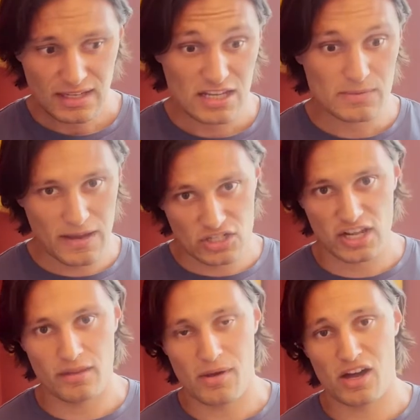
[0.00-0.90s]
Especially
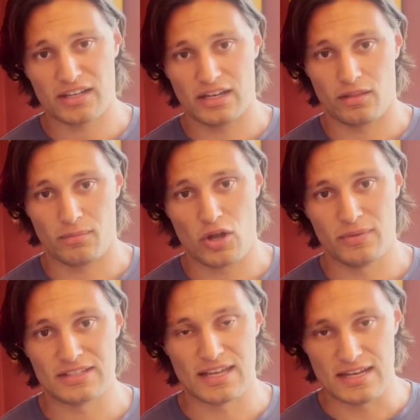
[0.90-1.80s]
in the market at the
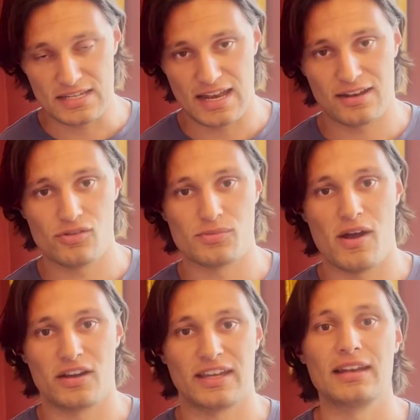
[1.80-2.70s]
moment, it is a landlord's
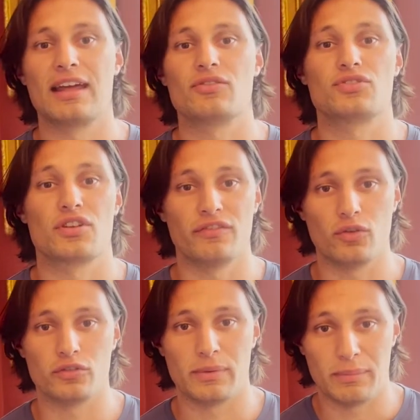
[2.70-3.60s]
market. Landlords can
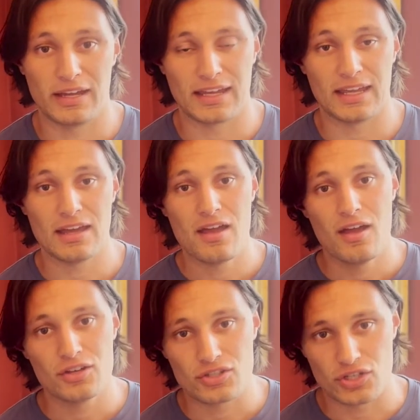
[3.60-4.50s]
afford to be picky.
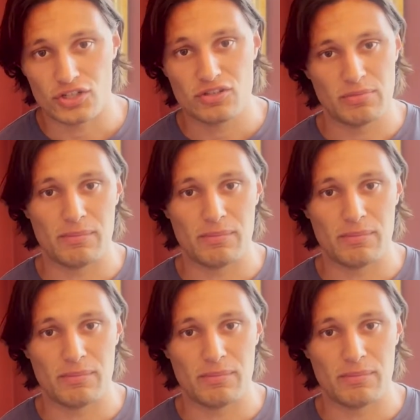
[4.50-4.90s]
Just be